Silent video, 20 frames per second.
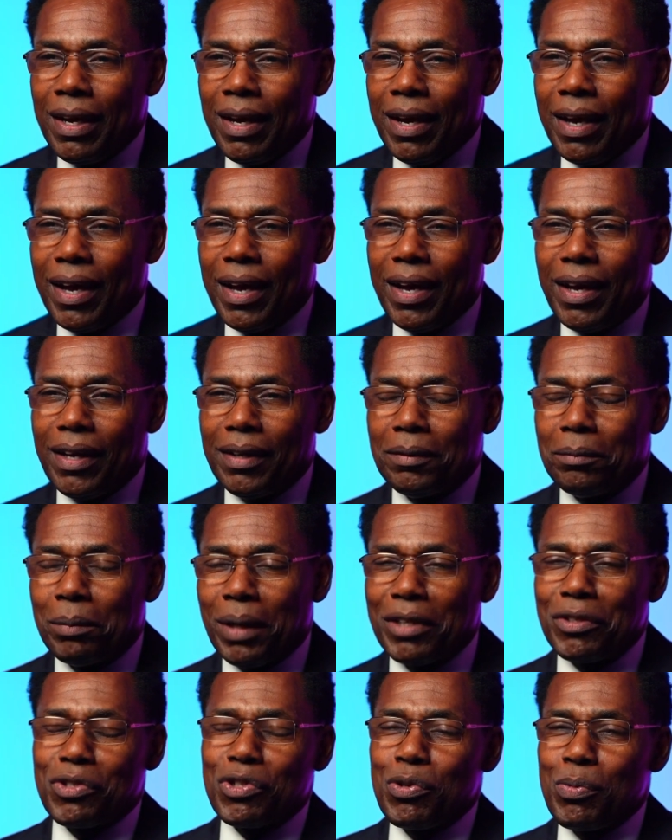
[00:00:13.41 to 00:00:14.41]
And my
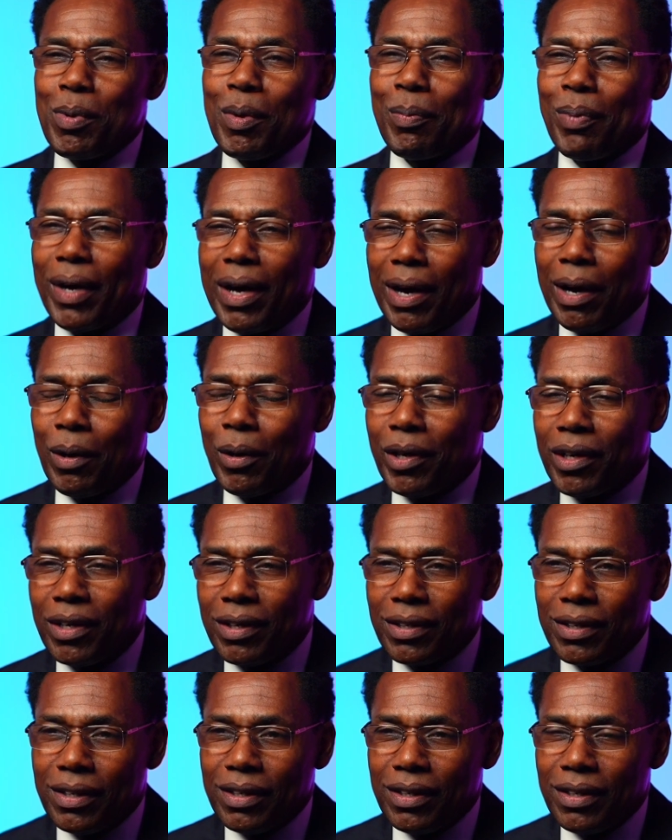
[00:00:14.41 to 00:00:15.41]
superpower,
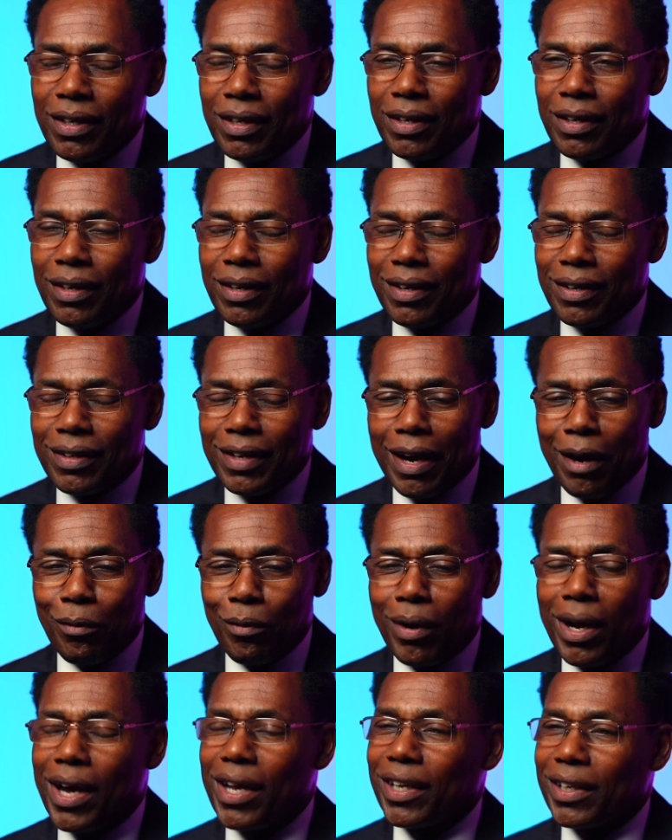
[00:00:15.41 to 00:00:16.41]

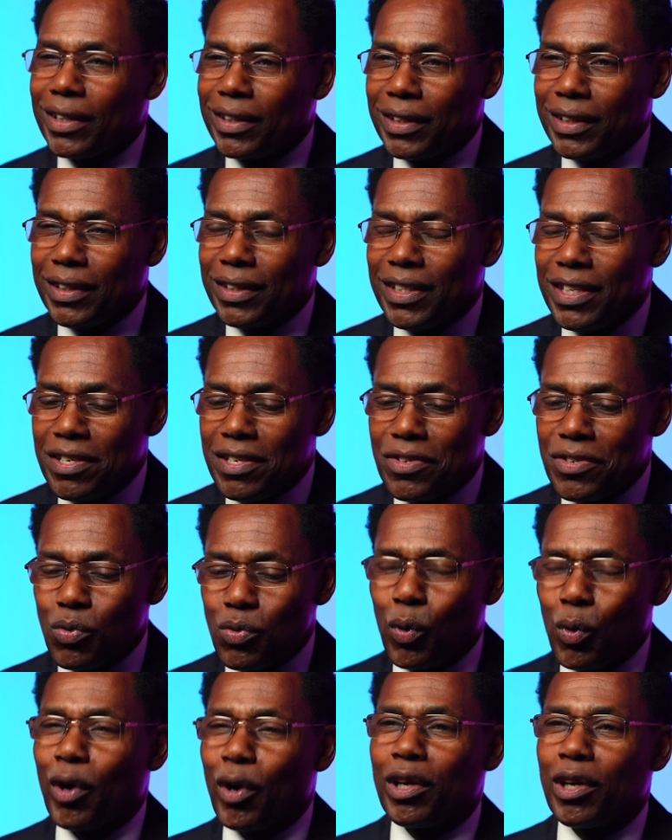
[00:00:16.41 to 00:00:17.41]
ironically, is
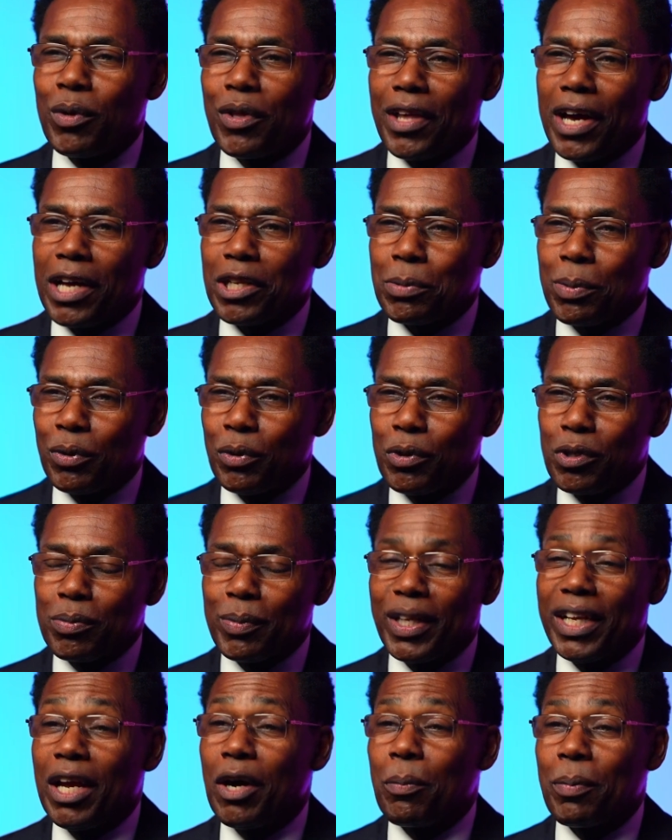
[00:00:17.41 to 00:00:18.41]
working with entrepreneurs,
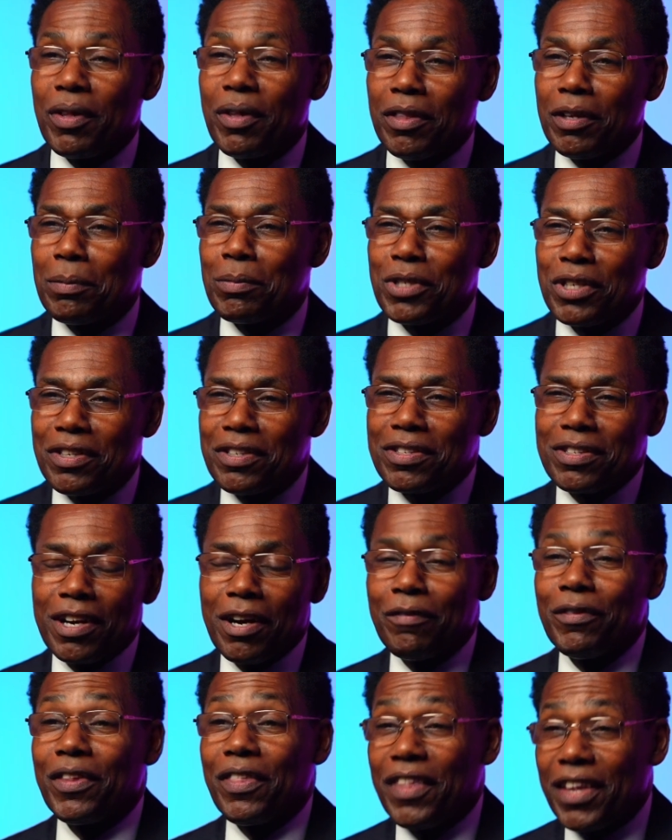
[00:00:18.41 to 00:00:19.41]
but helping them to
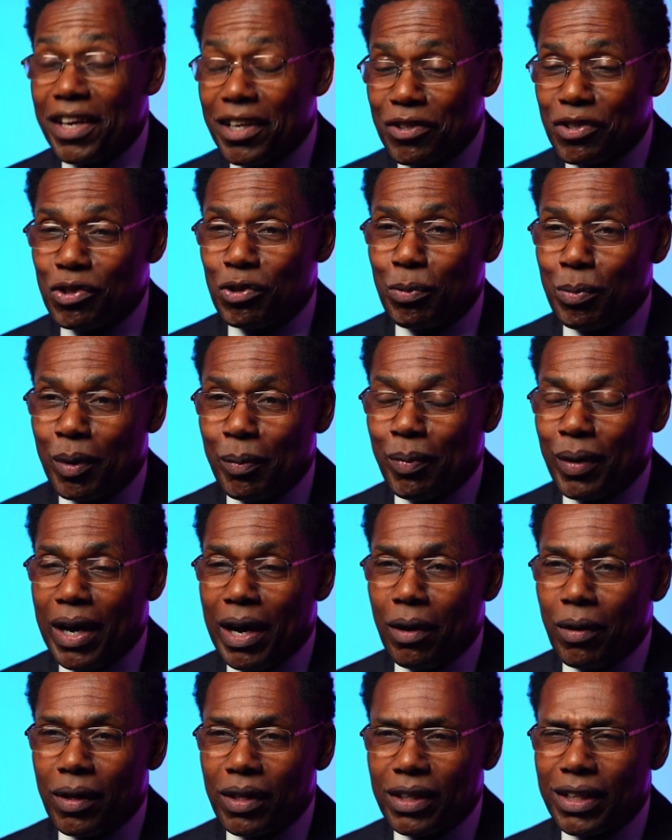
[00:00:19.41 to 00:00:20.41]
discover their
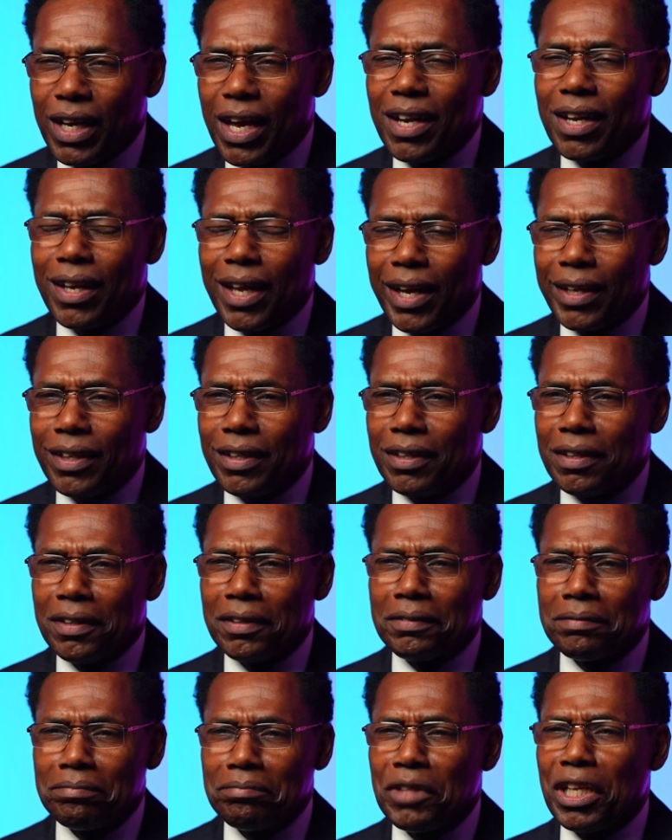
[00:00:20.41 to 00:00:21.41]
superpower, kind of like
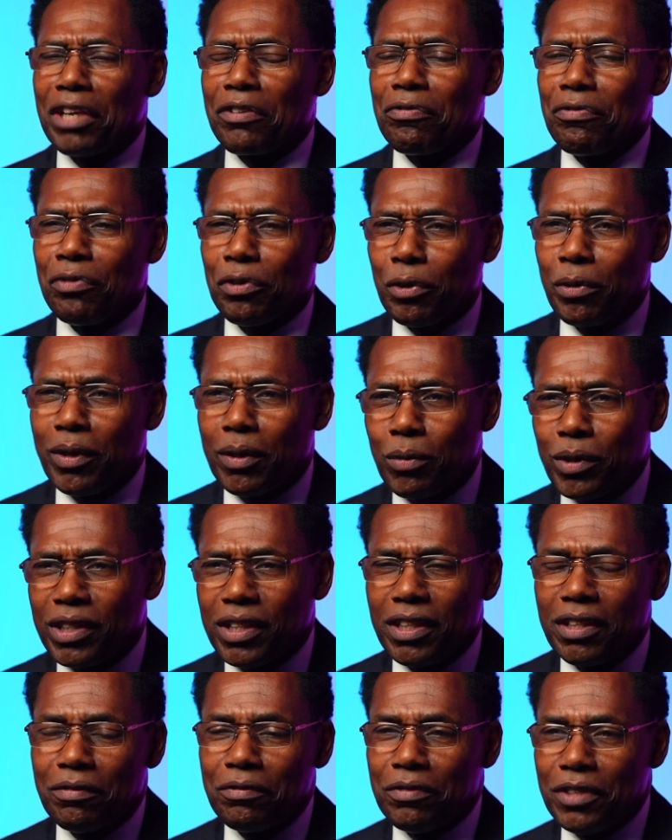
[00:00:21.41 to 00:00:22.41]
Nick Fury with
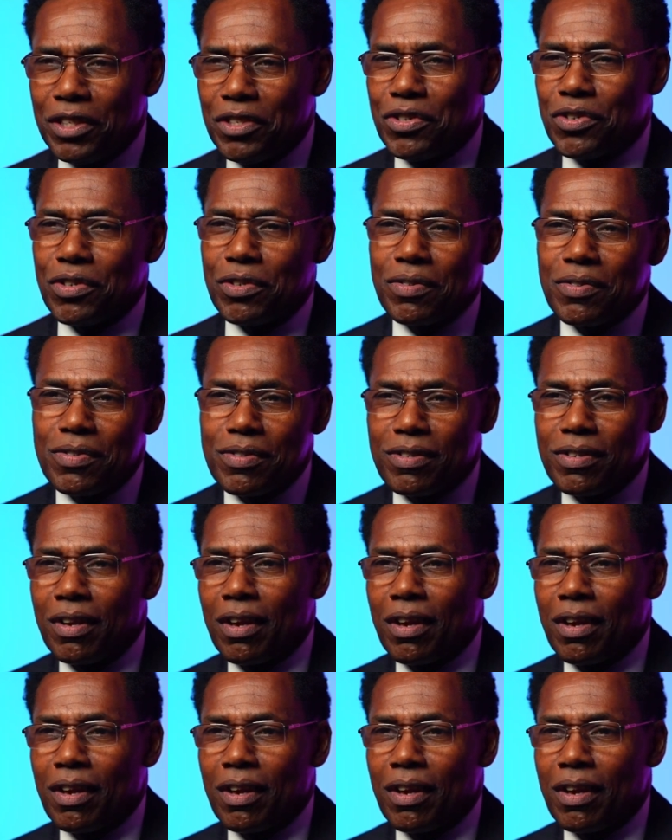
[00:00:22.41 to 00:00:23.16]
the Avengers.